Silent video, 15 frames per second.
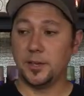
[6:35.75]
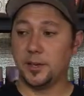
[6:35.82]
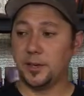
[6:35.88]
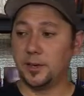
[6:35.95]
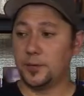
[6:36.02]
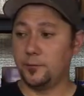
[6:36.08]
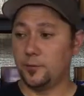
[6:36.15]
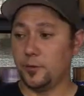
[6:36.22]

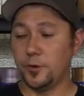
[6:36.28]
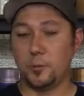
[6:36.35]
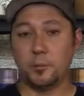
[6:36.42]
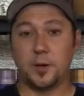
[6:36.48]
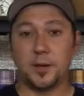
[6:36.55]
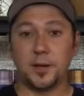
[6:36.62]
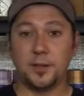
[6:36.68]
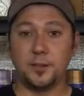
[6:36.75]
Uh, if you're in a
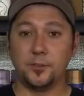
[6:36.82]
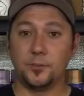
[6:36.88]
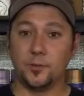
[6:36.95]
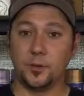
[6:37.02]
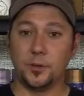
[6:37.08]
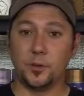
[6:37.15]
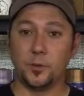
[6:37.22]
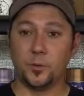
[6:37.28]
bind, you
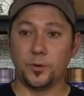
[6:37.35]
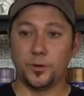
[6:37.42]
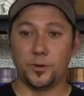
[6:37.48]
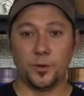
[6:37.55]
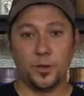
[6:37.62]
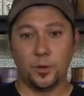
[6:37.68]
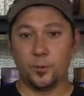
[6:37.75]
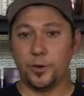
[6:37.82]
really don't want
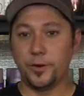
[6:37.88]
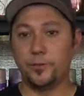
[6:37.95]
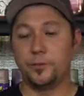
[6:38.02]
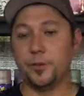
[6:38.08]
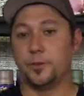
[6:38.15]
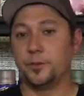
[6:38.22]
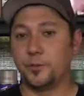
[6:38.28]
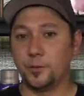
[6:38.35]
to wear your
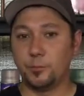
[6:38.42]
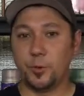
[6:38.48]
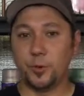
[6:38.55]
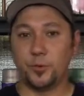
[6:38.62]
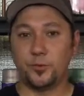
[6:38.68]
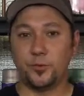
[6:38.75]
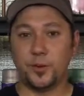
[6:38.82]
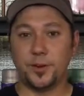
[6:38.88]
fingers to the
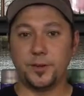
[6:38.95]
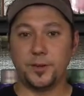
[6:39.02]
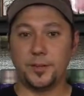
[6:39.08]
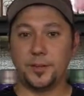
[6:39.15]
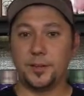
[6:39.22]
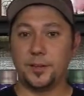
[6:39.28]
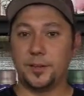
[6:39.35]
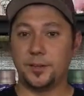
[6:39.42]
bone trying to
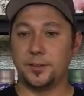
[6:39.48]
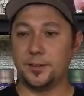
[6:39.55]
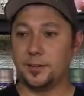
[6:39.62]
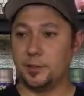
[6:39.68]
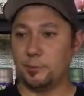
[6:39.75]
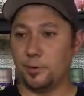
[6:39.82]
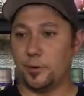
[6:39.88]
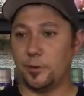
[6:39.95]
get uh,
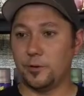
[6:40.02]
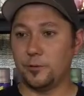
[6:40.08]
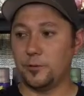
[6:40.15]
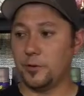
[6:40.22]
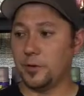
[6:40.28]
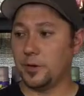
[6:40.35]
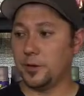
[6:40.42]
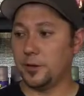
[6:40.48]
the dip off,
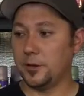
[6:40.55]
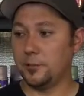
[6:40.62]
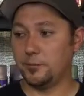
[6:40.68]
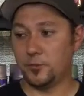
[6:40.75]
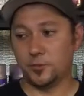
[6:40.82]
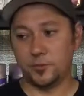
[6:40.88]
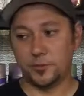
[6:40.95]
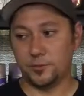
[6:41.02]

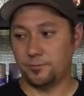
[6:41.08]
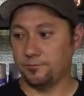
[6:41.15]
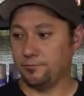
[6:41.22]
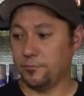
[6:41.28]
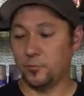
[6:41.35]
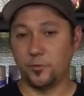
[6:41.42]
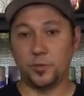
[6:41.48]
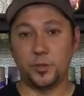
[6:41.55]
um, just
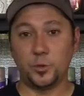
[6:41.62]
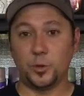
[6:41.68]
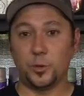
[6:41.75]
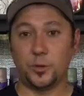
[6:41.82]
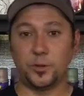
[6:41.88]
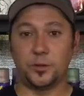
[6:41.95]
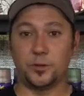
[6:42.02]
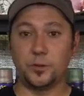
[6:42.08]
a really
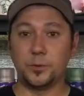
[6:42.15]
quick way to